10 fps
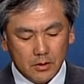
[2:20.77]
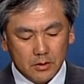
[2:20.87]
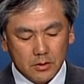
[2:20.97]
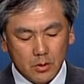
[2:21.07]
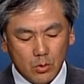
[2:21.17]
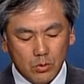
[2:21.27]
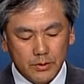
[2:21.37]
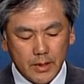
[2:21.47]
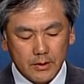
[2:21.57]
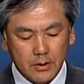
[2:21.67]
So
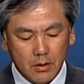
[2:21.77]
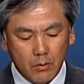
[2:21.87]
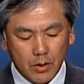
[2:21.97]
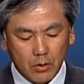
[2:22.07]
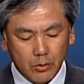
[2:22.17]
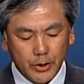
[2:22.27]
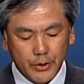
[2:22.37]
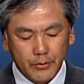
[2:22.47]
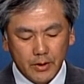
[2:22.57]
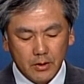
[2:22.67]
JAXA will
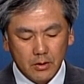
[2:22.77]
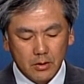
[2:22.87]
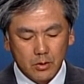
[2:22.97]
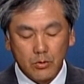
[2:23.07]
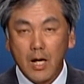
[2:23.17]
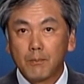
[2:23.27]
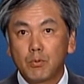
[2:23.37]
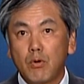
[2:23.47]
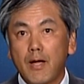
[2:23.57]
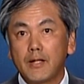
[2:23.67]
continuing to
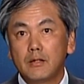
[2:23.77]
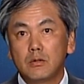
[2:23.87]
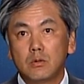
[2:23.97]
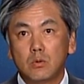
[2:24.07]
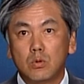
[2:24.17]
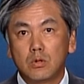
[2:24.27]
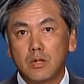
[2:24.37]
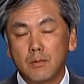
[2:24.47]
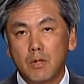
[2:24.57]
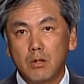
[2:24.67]
upgrade or
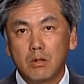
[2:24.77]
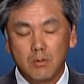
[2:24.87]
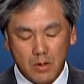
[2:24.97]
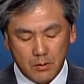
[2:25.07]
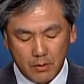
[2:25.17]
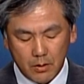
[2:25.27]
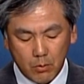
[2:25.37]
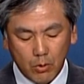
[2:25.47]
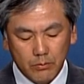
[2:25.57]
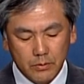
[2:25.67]

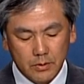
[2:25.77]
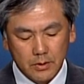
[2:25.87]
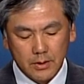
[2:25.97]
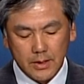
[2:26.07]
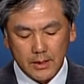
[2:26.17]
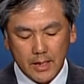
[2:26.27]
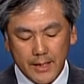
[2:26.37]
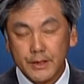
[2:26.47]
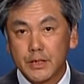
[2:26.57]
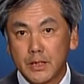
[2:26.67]
evolve the
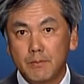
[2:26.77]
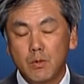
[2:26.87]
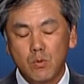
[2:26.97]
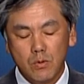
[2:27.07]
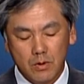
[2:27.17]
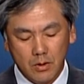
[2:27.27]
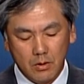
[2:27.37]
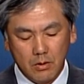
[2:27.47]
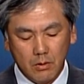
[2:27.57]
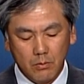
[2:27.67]
HTV
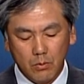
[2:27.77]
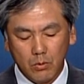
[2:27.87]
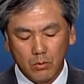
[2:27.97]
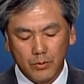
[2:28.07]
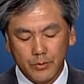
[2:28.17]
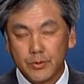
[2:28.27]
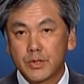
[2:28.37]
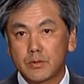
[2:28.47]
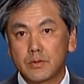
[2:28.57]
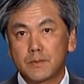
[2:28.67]
for
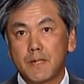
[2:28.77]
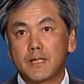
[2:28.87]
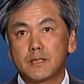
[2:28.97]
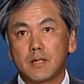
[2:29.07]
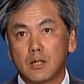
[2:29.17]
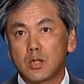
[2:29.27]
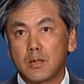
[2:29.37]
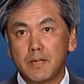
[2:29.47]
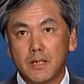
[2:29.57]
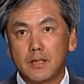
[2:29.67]
future space
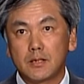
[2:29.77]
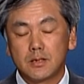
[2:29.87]
activities.